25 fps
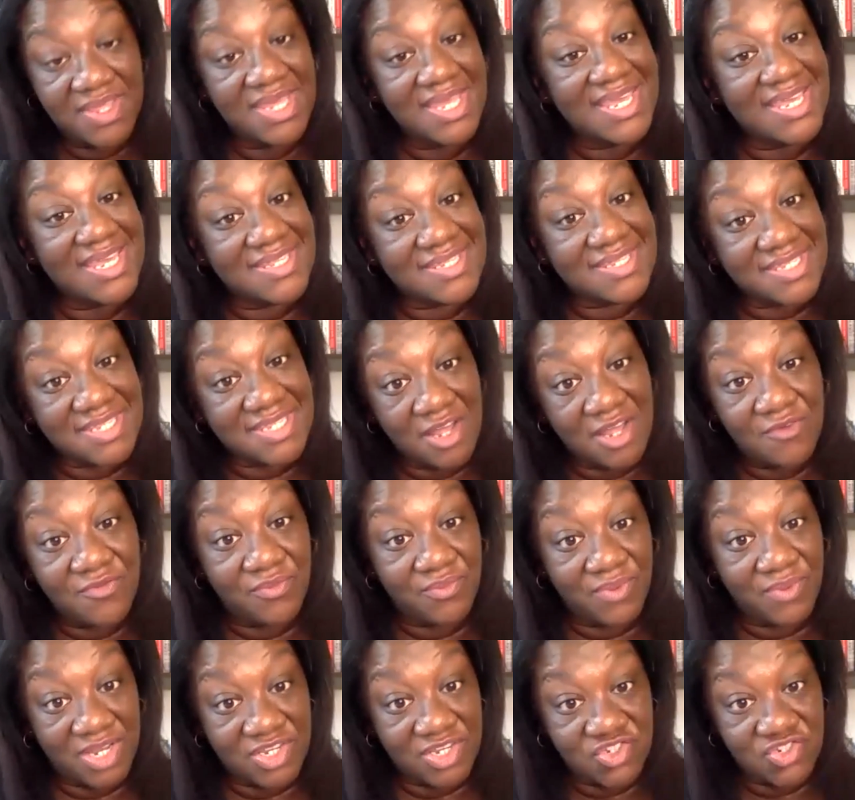it's
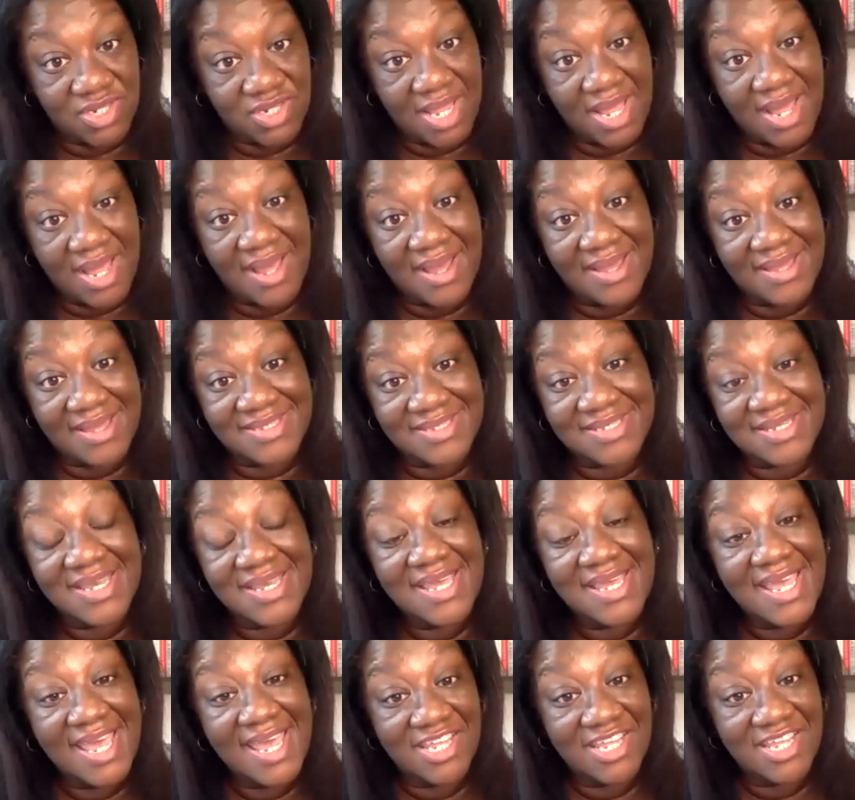self-racialized
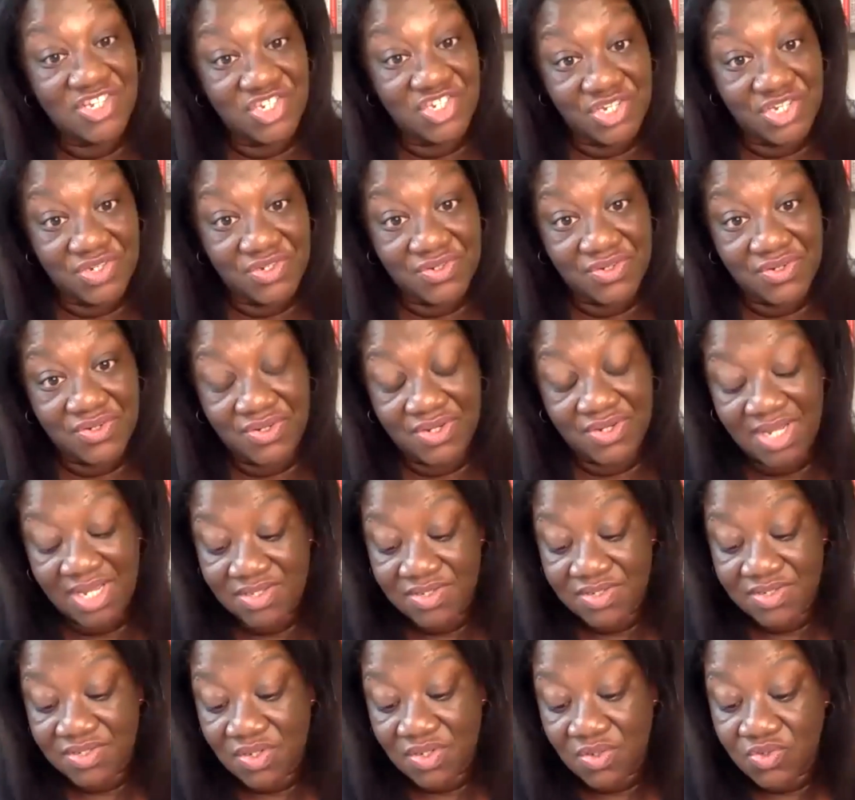and gendered and
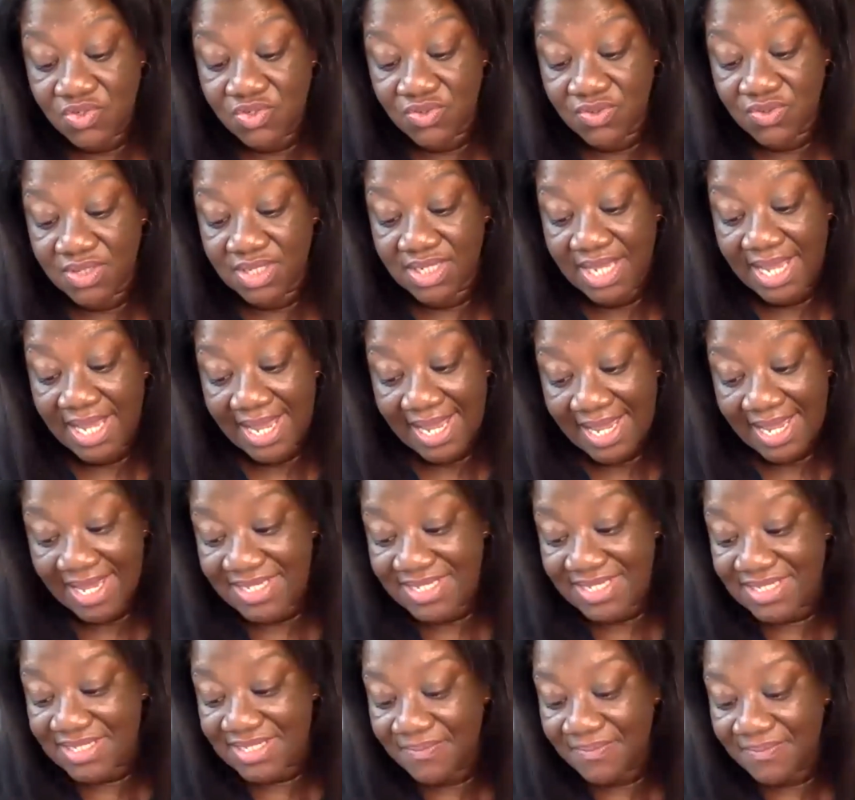social
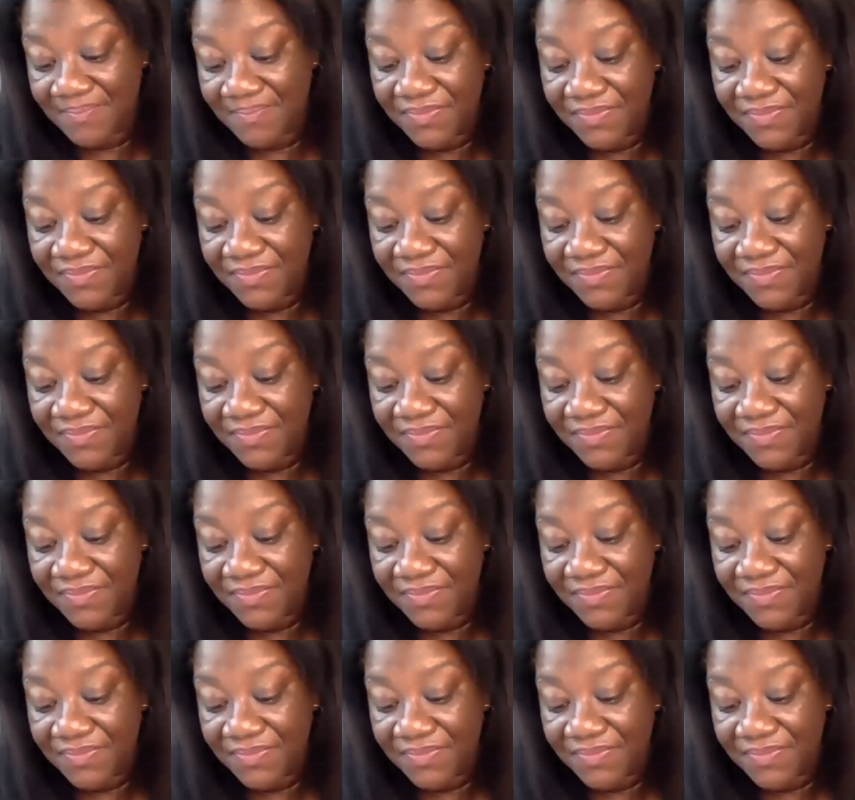class,